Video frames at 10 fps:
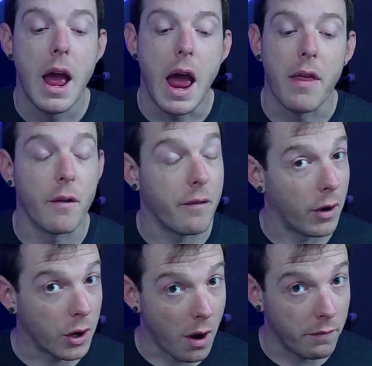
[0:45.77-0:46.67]
And they're
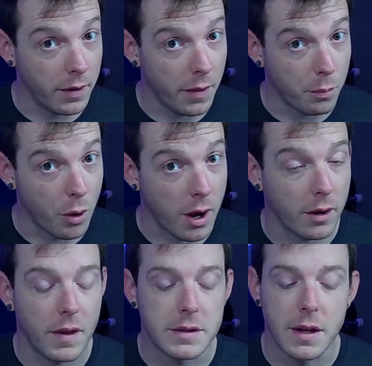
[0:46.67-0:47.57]
very confident in their
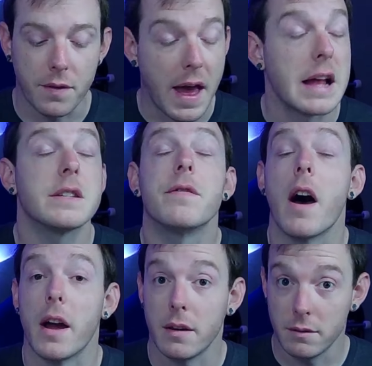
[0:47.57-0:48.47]
product. They said, that's
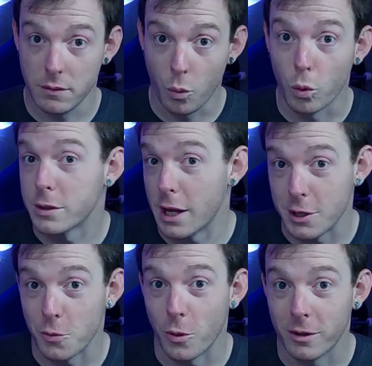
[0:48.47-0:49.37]
fine, we'll
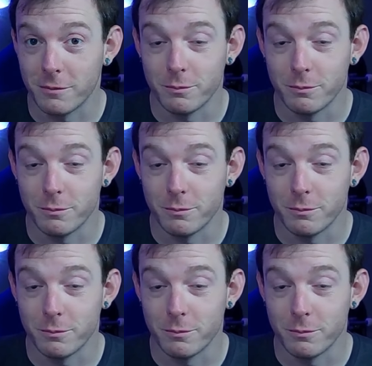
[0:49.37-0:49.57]
send you one.